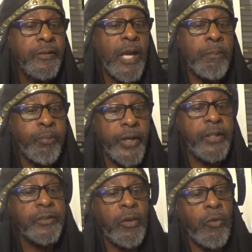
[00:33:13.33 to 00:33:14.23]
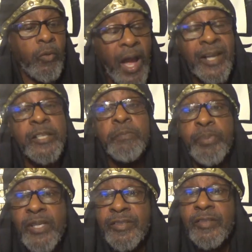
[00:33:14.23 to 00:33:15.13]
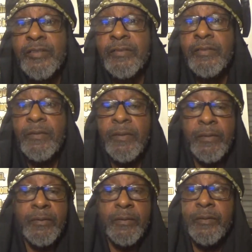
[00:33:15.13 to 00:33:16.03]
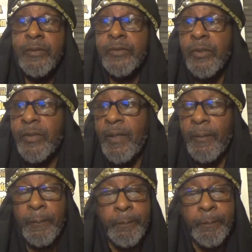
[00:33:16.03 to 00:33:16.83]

that breaketh the rock in pieces? So now,